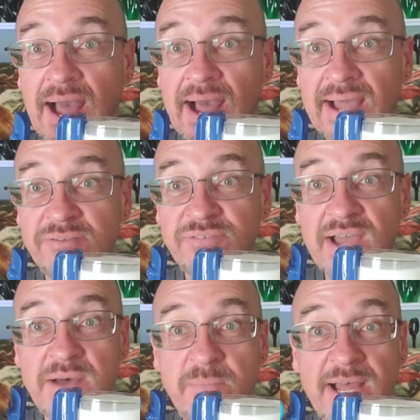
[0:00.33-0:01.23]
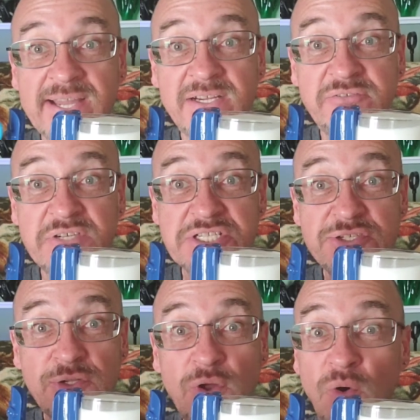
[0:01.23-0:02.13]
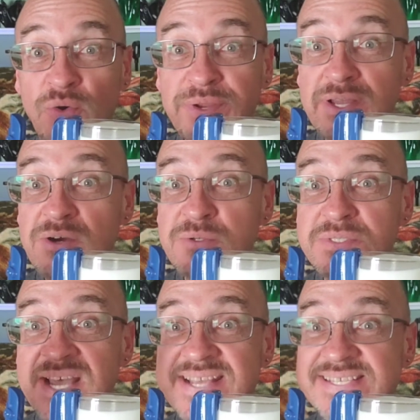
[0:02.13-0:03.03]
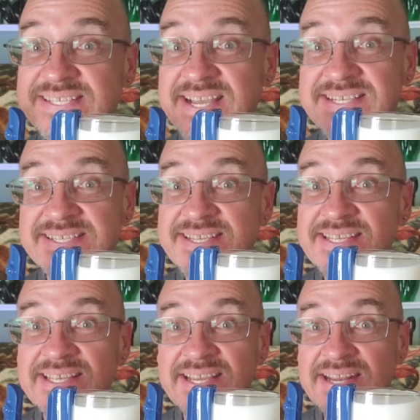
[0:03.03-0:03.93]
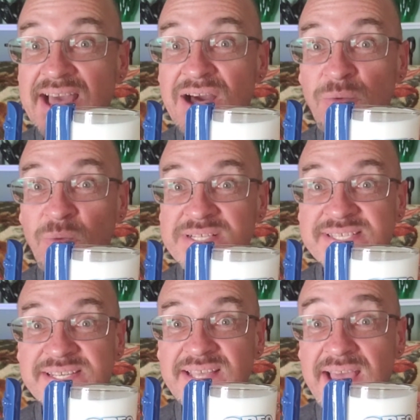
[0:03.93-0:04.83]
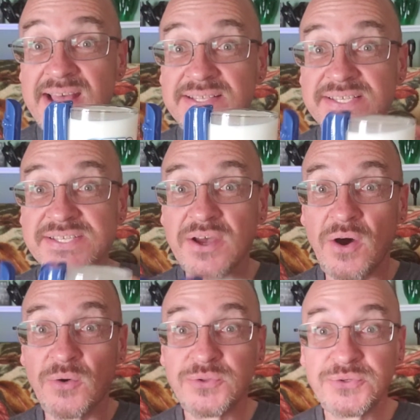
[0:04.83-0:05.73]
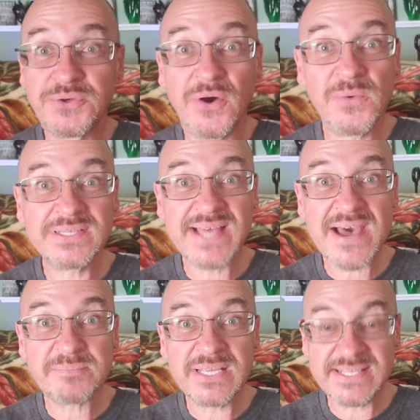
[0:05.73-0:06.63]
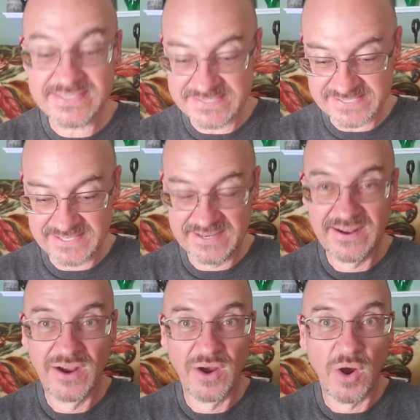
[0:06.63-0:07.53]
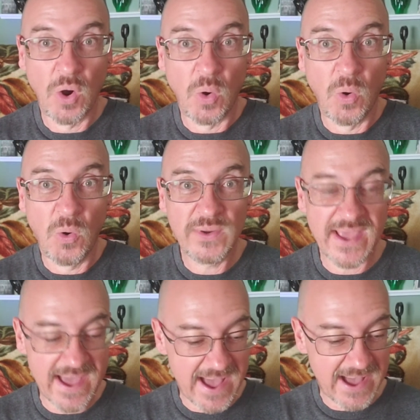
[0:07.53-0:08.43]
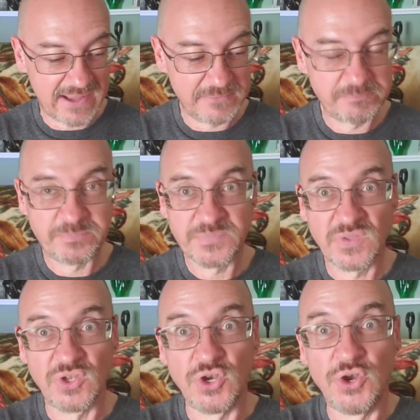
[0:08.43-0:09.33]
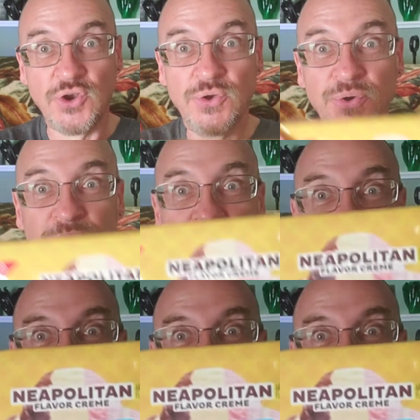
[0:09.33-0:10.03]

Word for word: I've got my official Oreo taste testing kit out once again, so you know what that means. Oh yeah, new